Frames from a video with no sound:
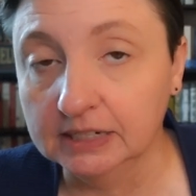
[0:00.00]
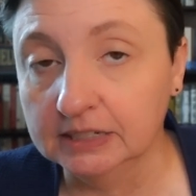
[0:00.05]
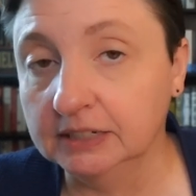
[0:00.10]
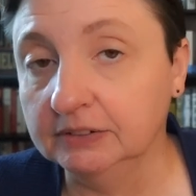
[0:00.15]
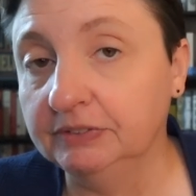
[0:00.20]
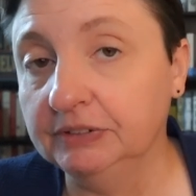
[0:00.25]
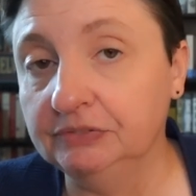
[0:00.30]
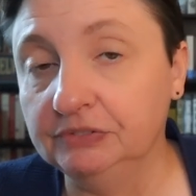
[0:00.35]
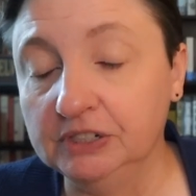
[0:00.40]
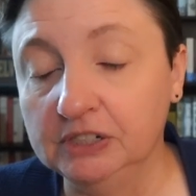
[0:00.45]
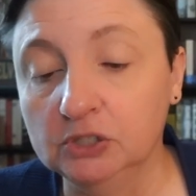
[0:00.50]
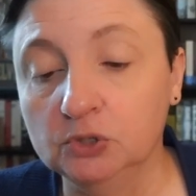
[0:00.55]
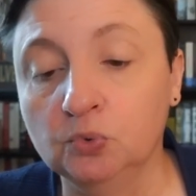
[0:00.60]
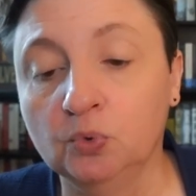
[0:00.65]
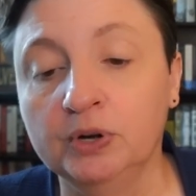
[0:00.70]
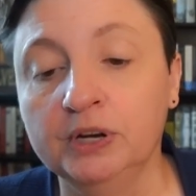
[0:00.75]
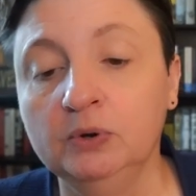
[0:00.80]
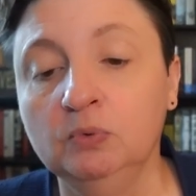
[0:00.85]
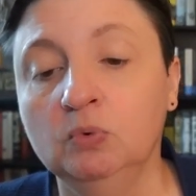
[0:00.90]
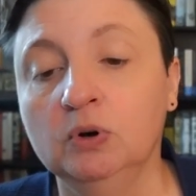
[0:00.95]
to
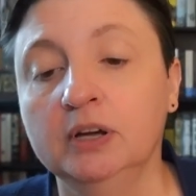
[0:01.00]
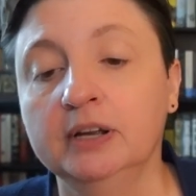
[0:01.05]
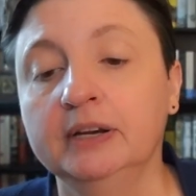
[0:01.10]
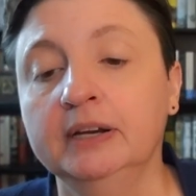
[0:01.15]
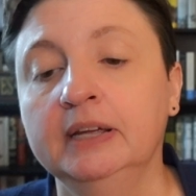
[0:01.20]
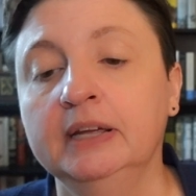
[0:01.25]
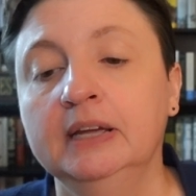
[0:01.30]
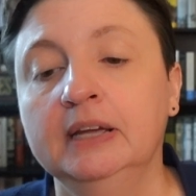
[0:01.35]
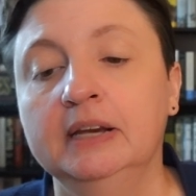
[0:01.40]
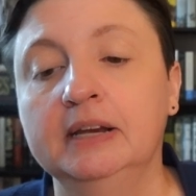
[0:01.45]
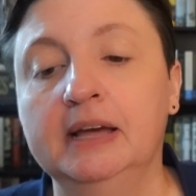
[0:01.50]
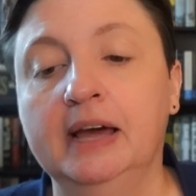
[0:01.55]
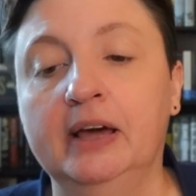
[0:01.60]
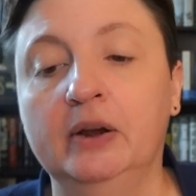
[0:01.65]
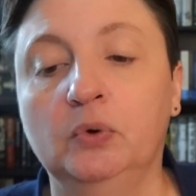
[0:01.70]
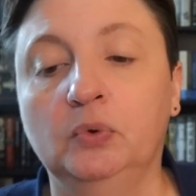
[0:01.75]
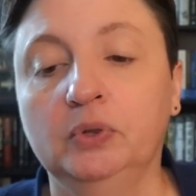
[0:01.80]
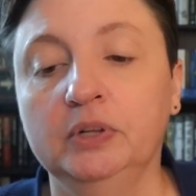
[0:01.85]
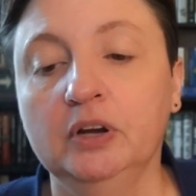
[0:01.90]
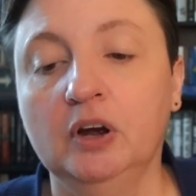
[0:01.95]
1521 not
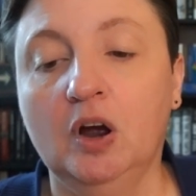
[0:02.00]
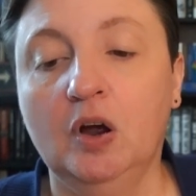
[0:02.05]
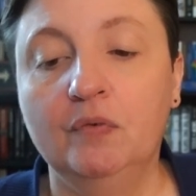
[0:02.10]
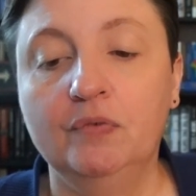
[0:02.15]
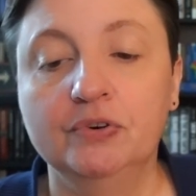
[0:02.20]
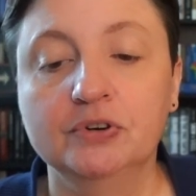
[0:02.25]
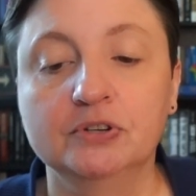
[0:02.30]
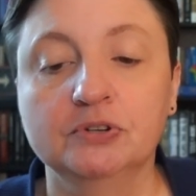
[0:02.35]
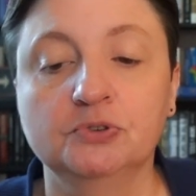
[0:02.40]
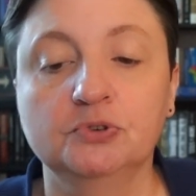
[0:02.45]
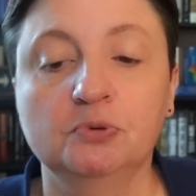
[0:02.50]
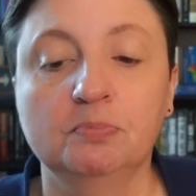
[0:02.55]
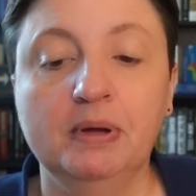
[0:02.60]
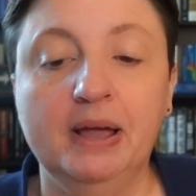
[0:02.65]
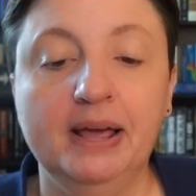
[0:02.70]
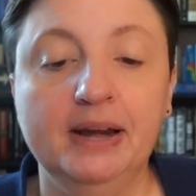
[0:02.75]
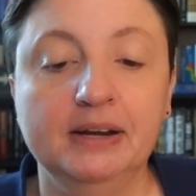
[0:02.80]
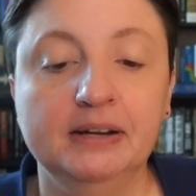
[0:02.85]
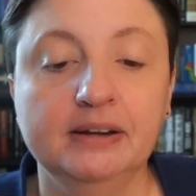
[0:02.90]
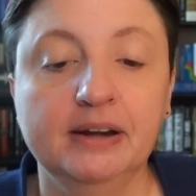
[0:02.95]
only offers a
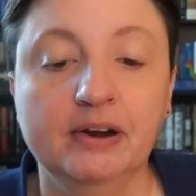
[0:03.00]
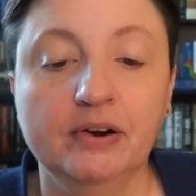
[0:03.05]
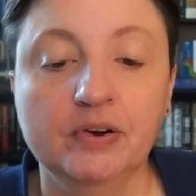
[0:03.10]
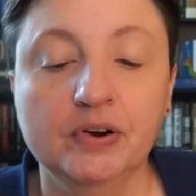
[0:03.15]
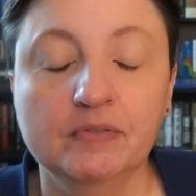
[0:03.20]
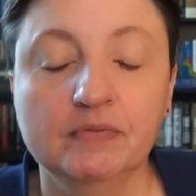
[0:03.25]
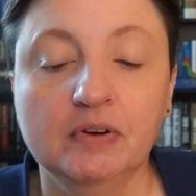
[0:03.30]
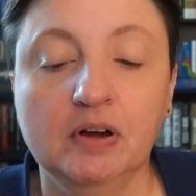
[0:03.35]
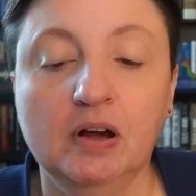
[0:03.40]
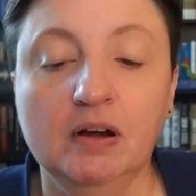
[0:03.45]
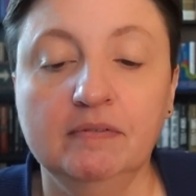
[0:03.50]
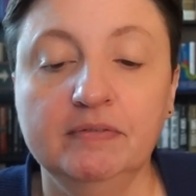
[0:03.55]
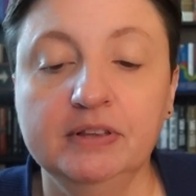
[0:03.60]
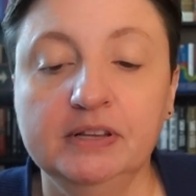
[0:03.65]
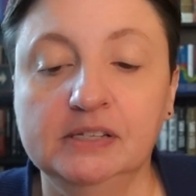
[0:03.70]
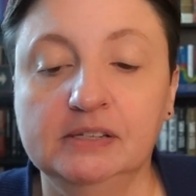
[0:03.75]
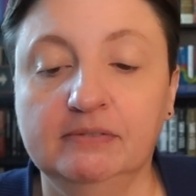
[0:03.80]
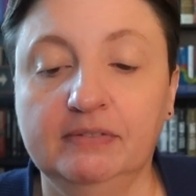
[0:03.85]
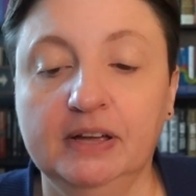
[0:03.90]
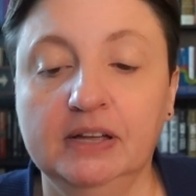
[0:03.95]
dramatic narrative of
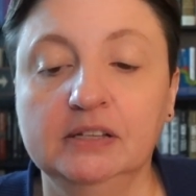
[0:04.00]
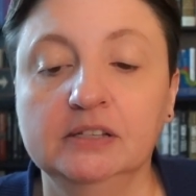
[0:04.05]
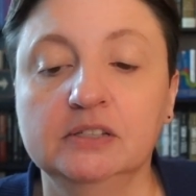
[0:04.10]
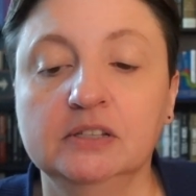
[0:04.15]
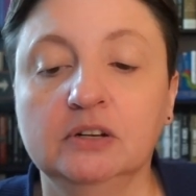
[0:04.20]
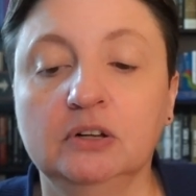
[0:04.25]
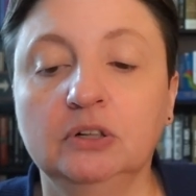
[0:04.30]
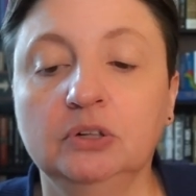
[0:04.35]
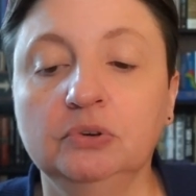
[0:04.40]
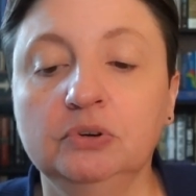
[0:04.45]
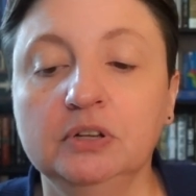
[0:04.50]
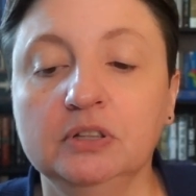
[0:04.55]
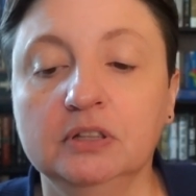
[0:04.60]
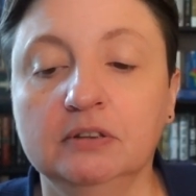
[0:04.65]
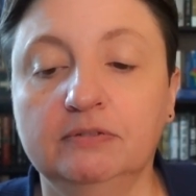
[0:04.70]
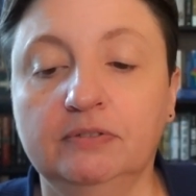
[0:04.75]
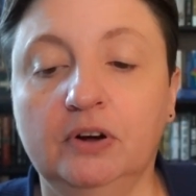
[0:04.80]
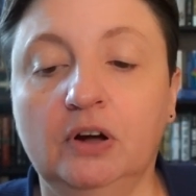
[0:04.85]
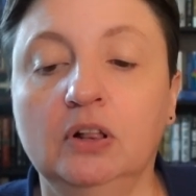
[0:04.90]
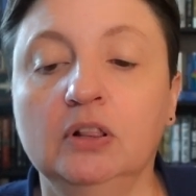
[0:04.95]
these events, including
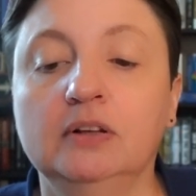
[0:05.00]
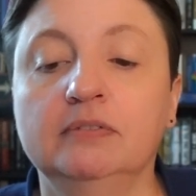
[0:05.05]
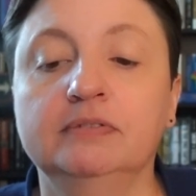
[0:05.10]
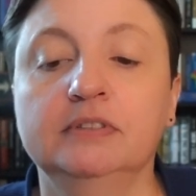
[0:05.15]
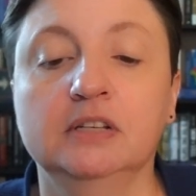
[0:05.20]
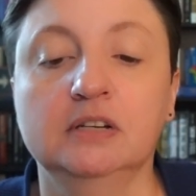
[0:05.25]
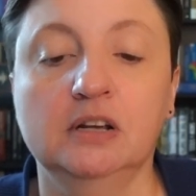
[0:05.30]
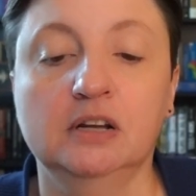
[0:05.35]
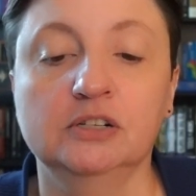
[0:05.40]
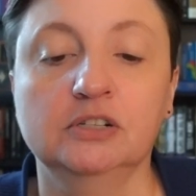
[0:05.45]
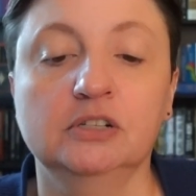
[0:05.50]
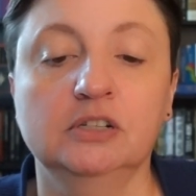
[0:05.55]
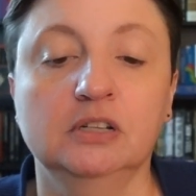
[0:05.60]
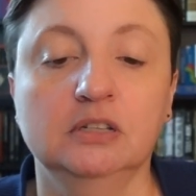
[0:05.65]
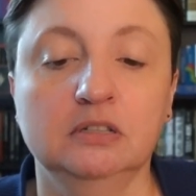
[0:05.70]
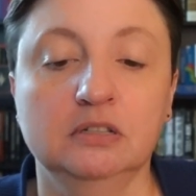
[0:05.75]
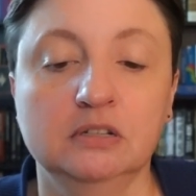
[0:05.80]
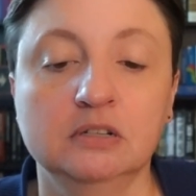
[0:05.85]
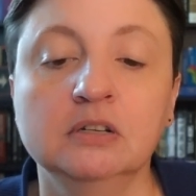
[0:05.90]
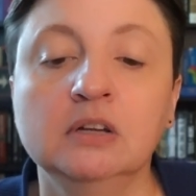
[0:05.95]
the fall of
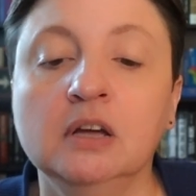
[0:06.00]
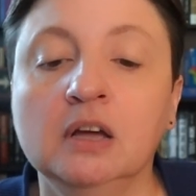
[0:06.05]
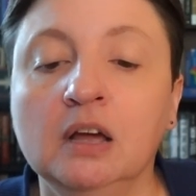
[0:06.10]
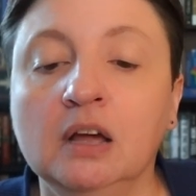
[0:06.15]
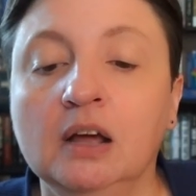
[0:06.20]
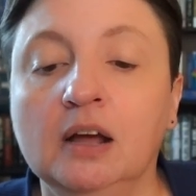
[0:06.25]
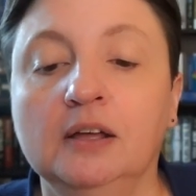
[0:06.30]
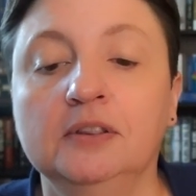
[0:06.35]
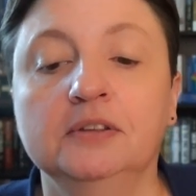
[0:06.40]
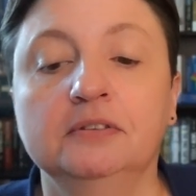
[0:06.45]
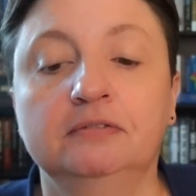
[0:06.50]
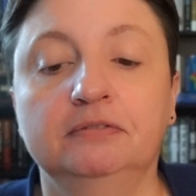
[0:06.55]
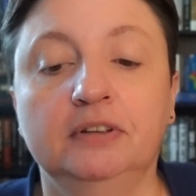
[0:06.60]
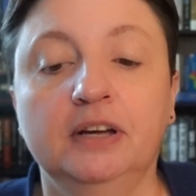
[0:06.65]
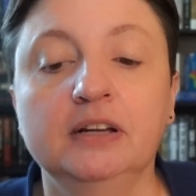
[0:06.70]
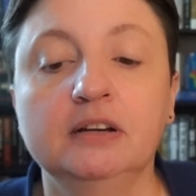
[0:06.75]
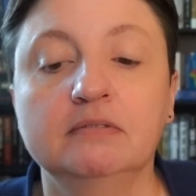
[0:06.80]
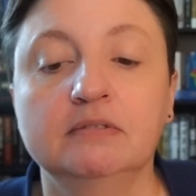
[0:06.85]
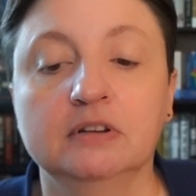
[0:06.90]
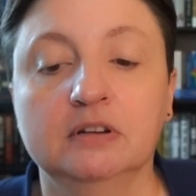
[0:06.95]
Tenochtitlan and the
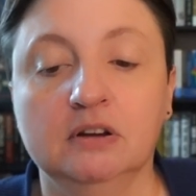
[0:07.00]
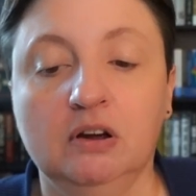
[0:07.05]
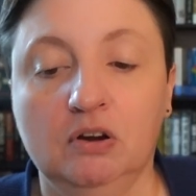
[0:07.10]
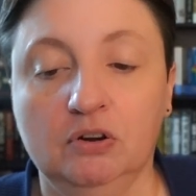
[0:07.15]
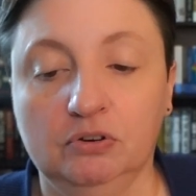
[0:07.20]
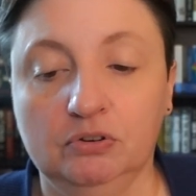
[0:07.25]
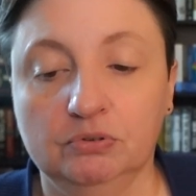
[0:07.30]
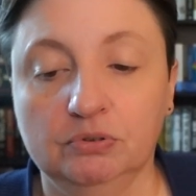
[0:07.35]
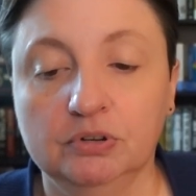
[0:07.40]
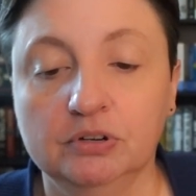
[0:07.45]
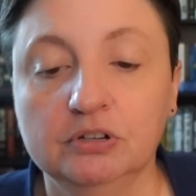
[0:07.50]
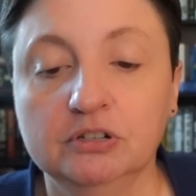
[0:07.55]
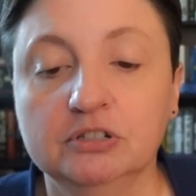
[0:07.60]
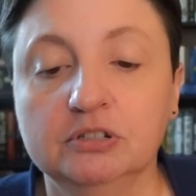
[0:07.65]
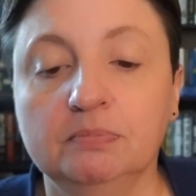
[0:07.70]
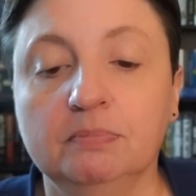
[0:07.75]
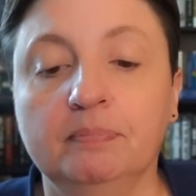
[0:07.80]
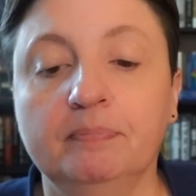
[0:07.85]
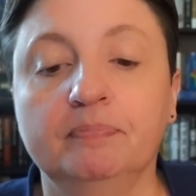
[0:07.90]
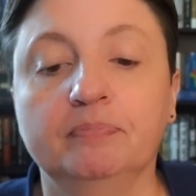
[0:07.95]
flight of the conquerors,